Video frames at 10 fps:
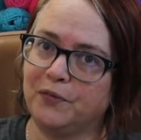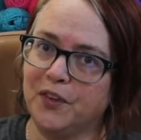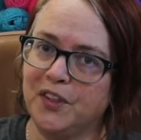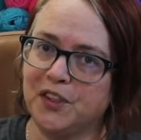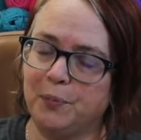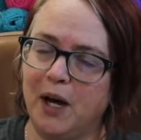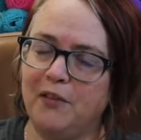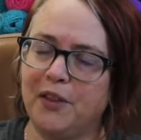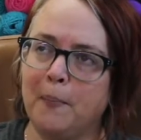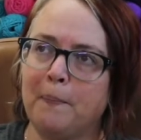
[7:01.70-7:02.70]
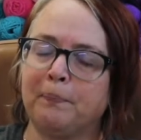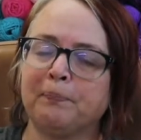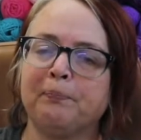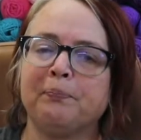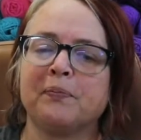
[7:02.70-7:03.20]
for this month
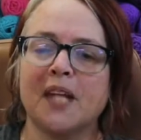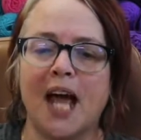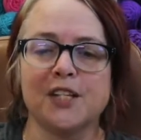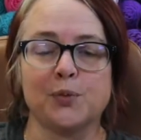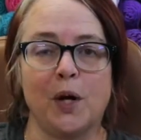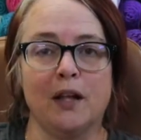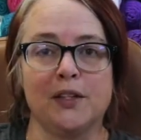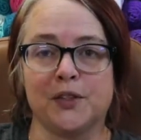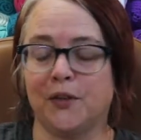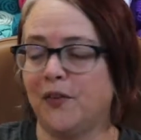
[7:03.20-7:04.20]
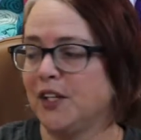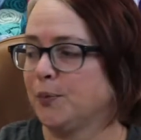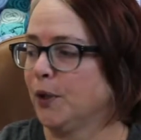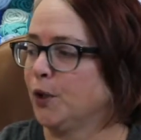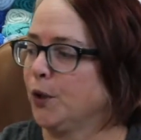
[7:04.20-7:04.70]
as well as her
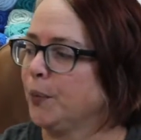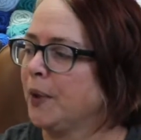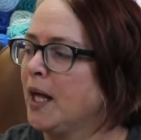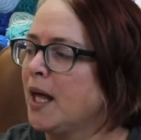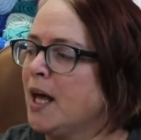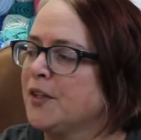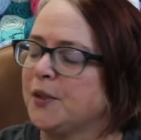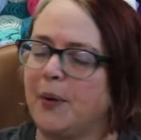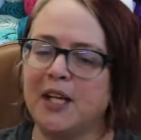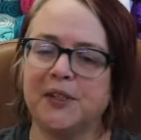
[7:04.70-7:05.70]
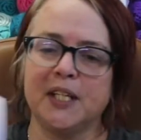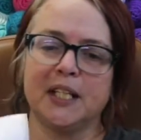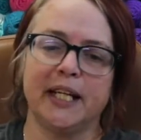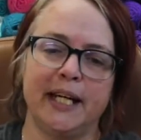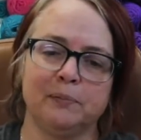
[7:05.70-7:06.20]
Facebook group. So
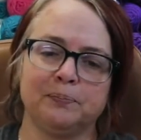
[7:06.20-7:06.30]
basically